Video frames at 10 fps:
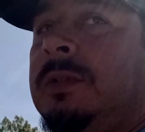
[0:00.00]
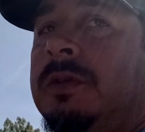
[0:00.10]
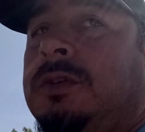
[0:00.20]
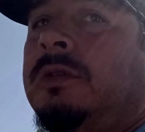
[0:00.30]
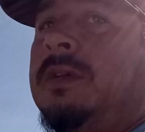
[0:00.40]

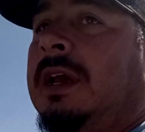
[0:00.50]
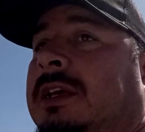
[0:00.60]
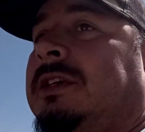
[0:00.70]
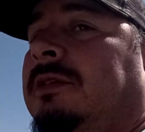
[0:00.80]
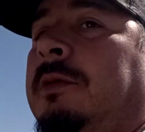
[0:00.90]
So like I
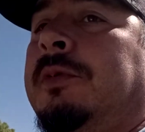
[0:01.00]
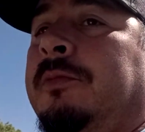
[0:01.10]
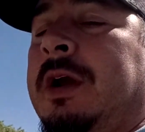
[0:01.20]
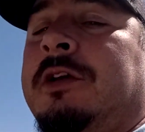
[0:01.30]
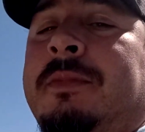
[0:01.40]
said, we put
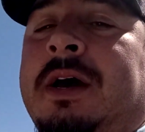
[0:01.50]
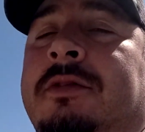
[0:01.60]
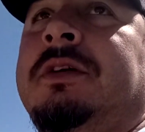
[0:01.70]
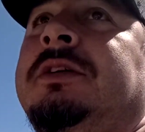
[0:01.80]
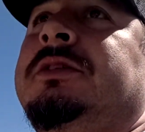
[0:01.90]
brand new
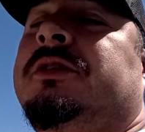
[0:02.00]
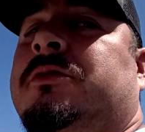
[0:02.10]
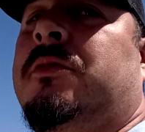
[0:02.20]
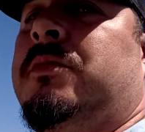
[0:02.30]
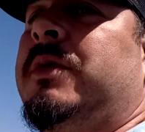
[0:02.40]
batteries,
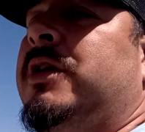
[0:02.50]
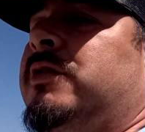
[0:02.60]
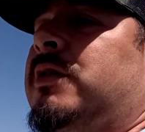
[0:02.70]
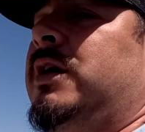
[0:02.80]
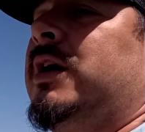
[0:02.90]
brand
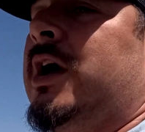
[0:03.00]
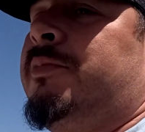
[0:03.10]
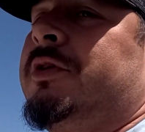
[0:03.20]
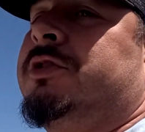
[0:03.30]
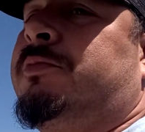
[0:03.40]
new high
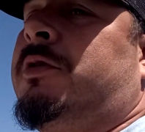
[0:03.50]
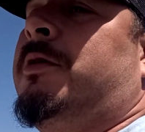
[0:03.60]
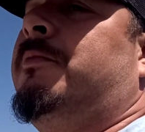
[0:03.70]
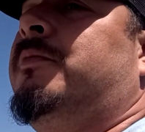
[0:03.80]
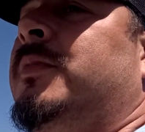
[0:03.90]
pressure
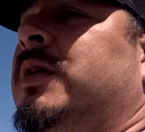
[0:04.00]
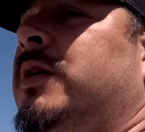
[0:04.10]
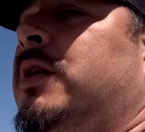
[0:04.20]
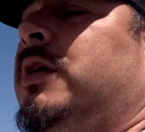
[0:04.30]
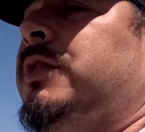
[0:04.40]
pump,
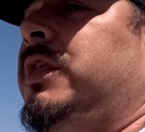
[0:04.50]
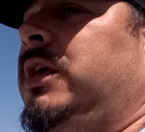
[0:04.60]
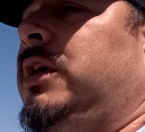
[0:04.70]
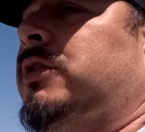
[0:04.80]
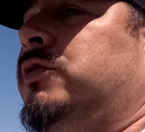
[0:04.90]

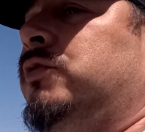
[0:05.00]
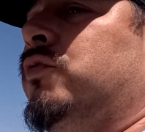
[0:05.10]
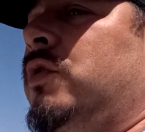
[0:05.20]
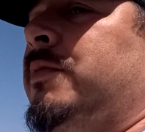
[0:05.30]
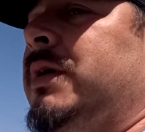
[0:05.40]
the 2
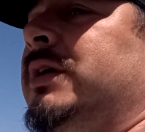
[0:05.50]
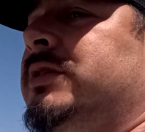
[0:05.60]
grommets,